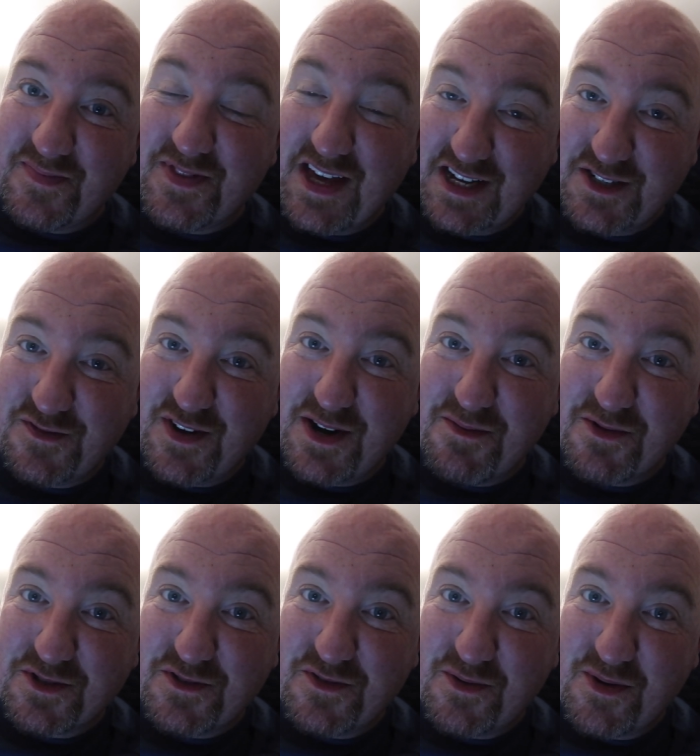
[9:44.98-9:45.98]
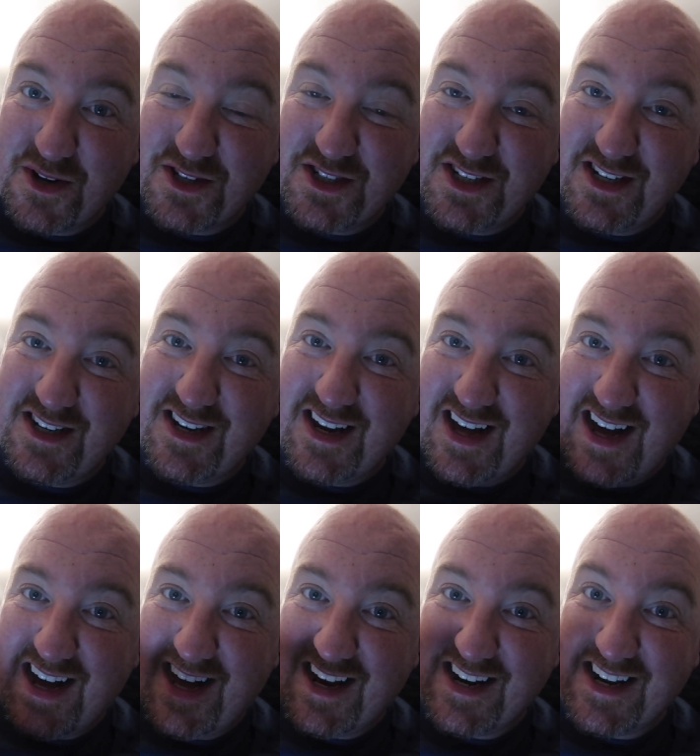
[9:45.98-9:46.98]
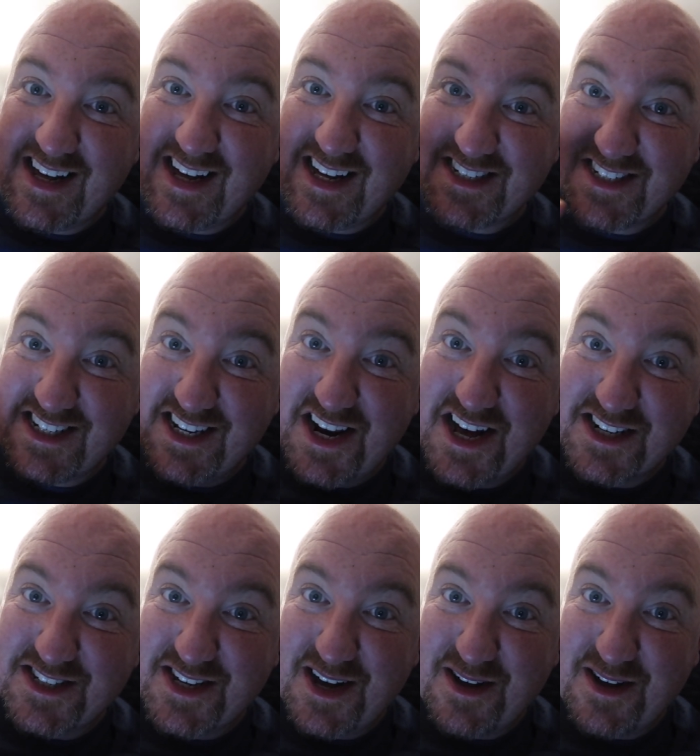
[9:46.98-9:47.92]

thanks very much for watching, and I'll see you next